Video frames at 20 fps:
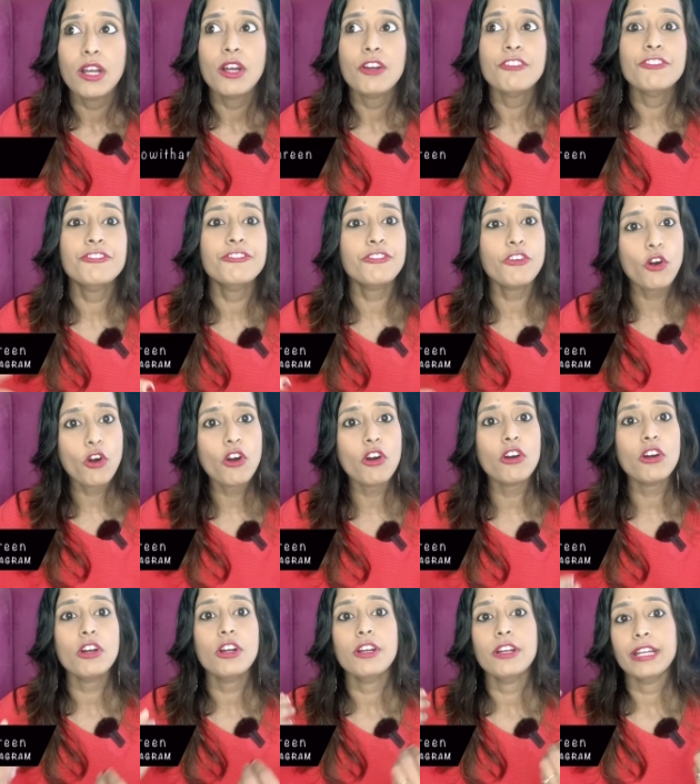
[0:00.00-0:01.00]

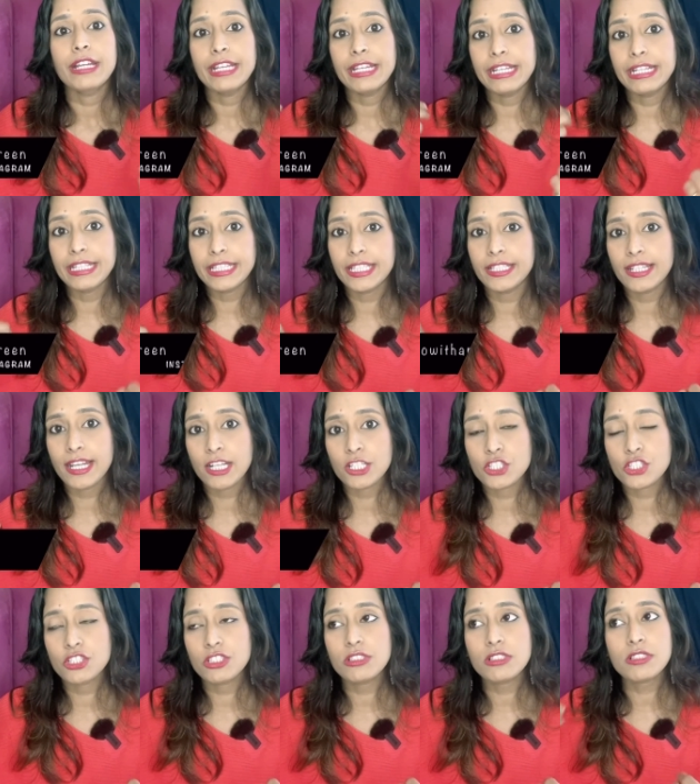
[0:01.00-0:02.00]
for Indian
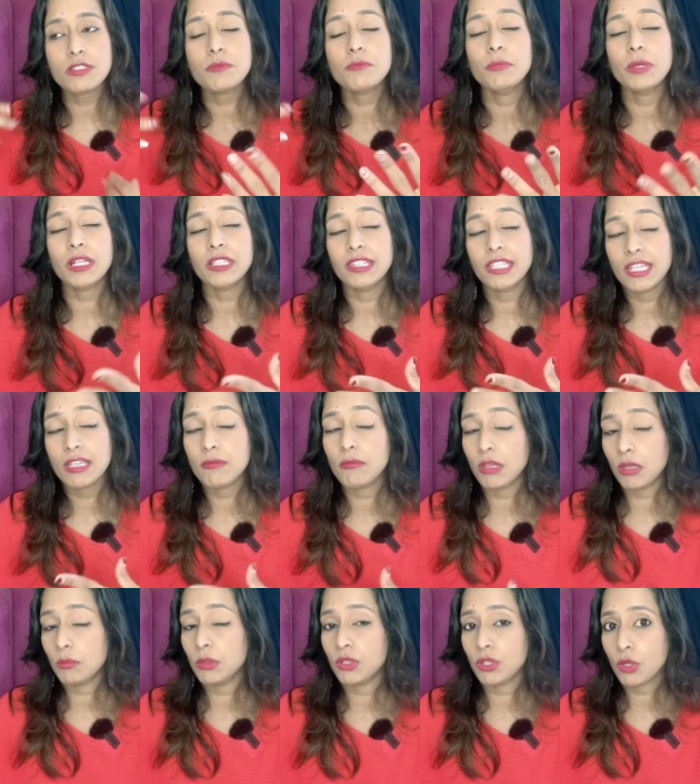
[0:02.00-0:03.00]
nationals, but they
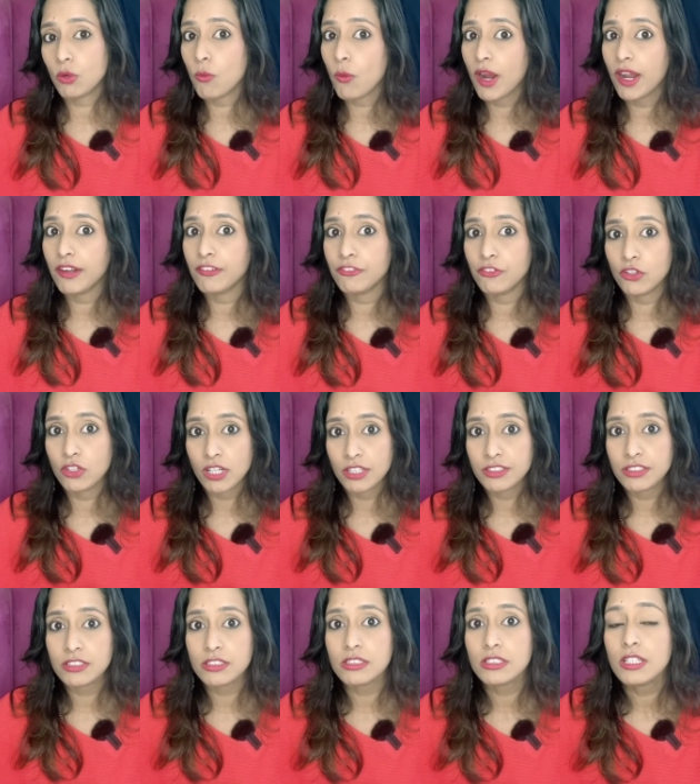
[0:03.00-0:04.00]
may be required for
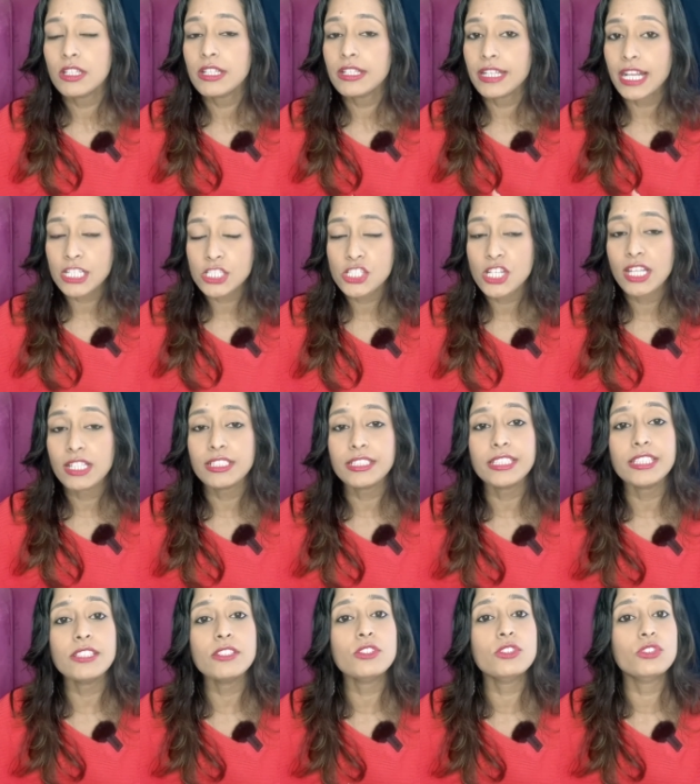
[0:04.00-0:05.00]
other
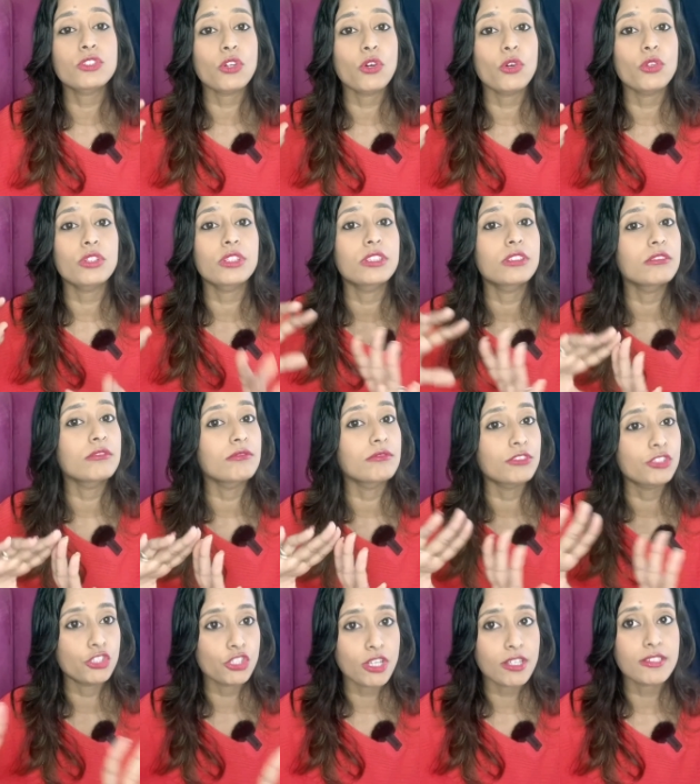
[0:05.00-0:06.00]
nationalities. So
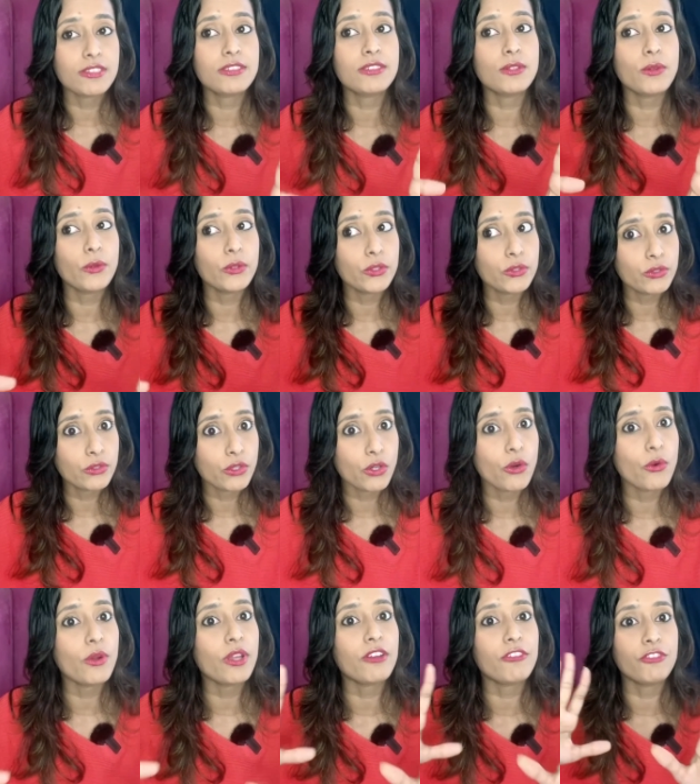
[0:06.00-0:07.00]
just so you
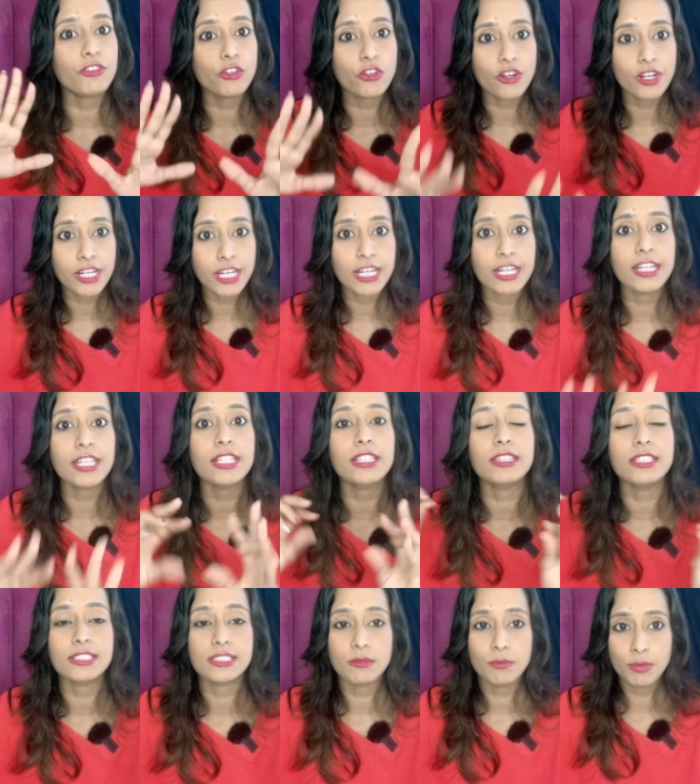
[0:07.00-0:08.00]
know, if you're an Indian,
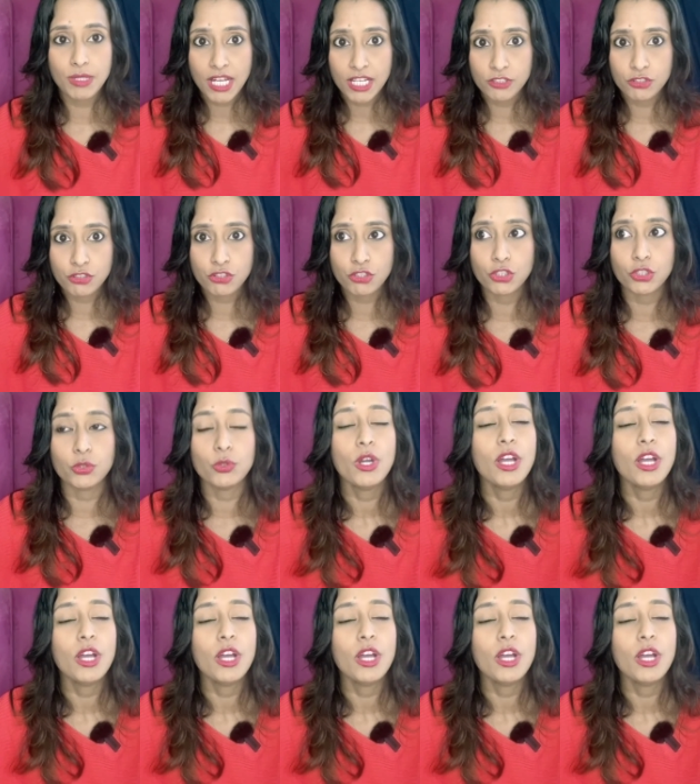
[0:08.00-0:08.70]
this applies to you.